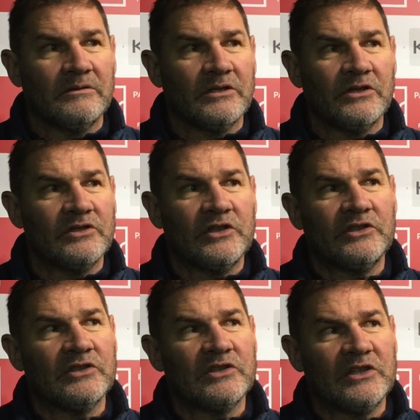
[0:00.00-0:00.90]

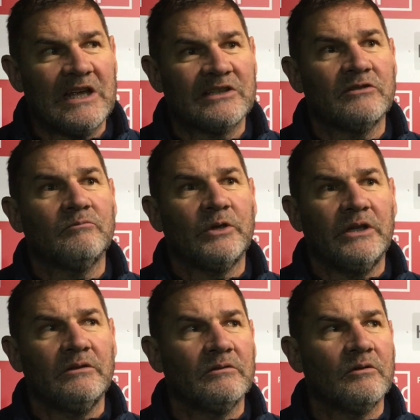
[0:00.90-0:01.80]
consistency hasn't
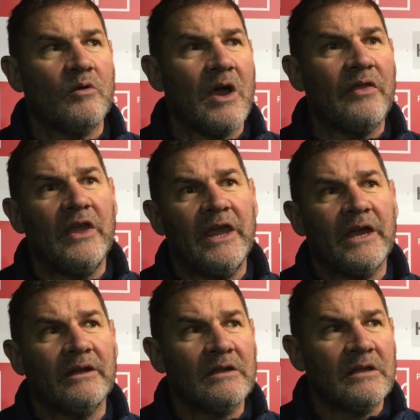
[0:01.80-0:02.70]
been quite
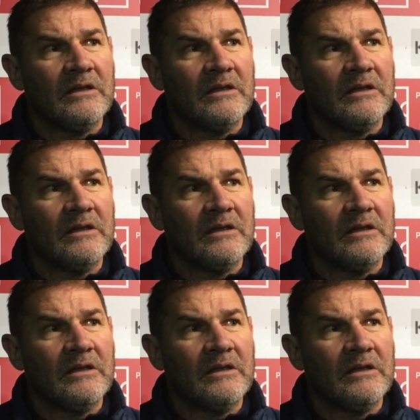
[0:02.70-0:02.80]
there.